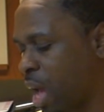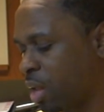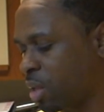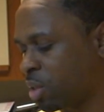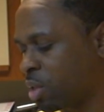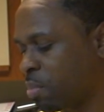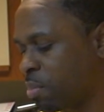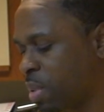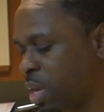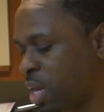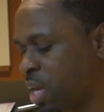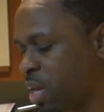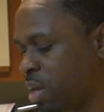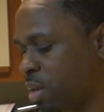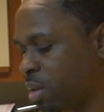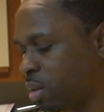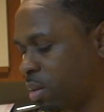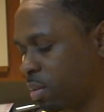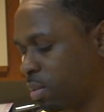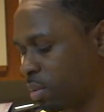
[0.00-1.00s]
to me,
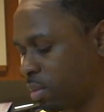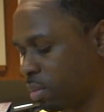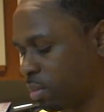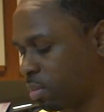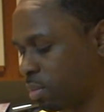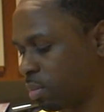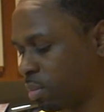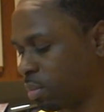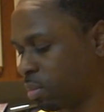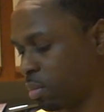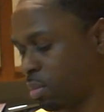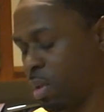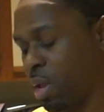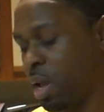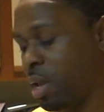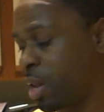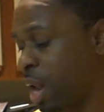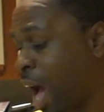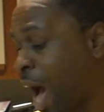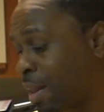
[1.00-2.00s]

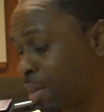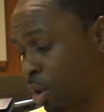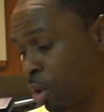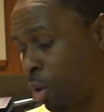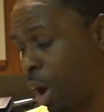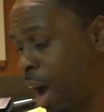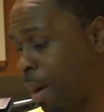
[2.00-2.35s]
and I know